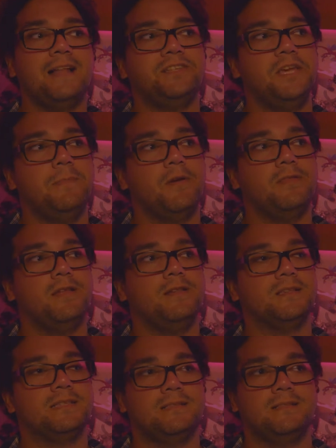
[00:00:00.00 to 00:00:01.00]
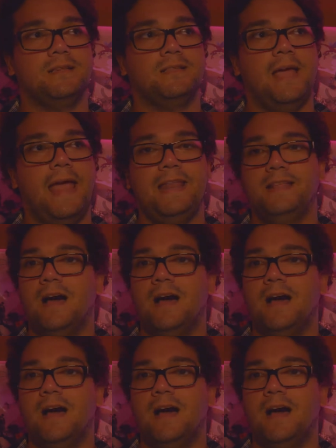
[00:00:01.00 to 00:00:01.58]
cheaper than the $80